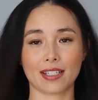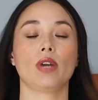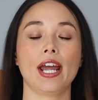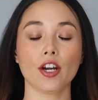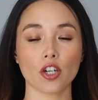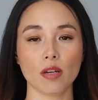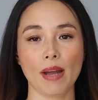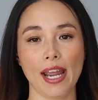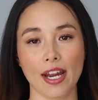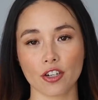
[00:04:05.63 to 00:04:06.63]
When I curl my
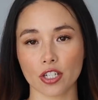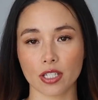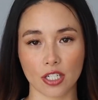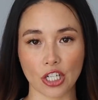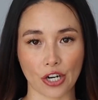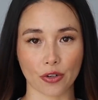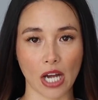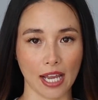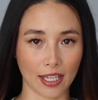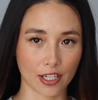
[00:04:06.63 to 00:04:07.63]
hair just in general,
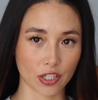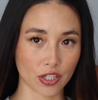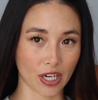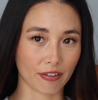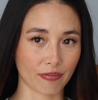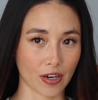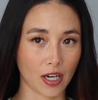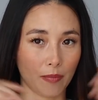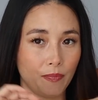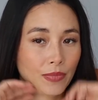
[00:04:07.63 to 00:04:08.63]
I like to start
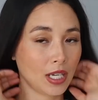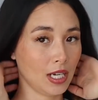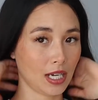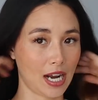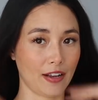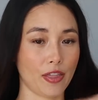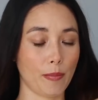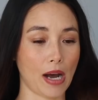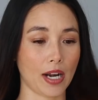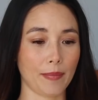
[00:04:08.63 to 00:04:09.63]
from kind of the
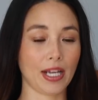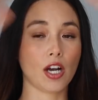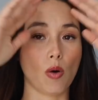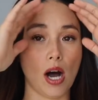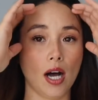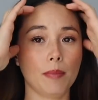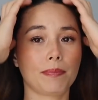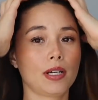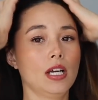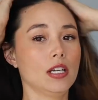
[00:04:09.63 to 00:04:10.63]
bottom and go
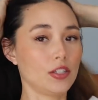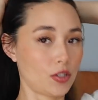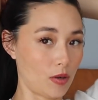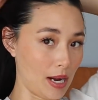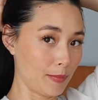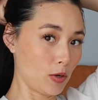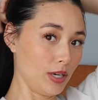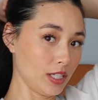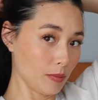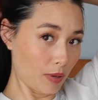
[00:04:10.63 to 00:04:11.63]
up. So I'm
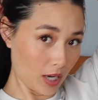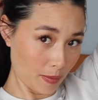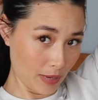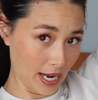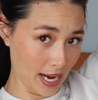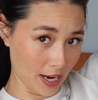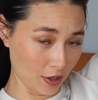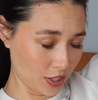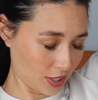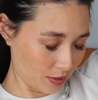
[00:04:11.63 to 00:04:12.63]
going to part my hair
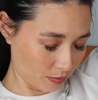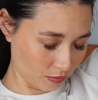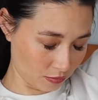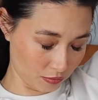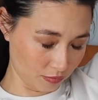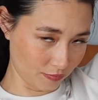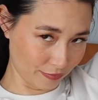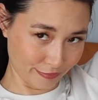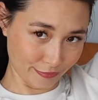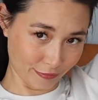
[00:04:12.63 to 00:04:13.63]
just
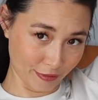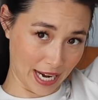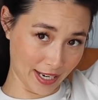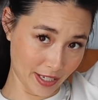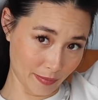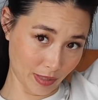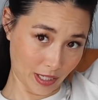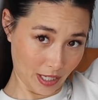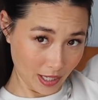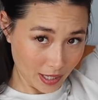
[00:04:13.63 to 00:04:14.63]

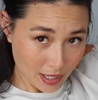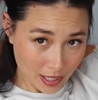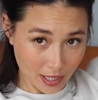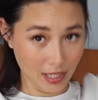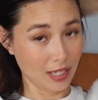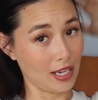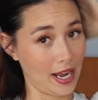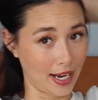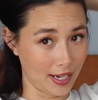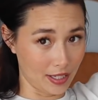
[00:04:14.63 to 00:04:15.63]
randomly
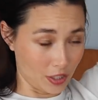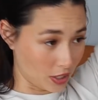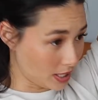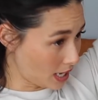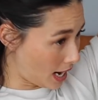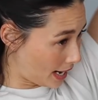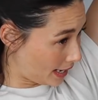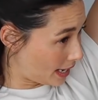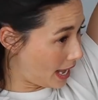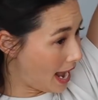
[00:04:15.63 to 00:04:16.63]
and just tie
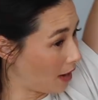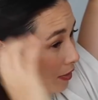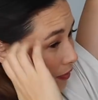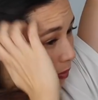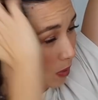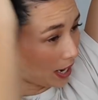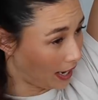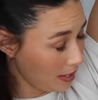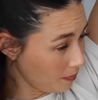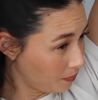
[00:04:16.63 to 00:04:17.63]
it out of the
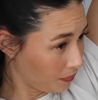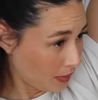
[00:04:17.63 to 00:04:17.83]
way.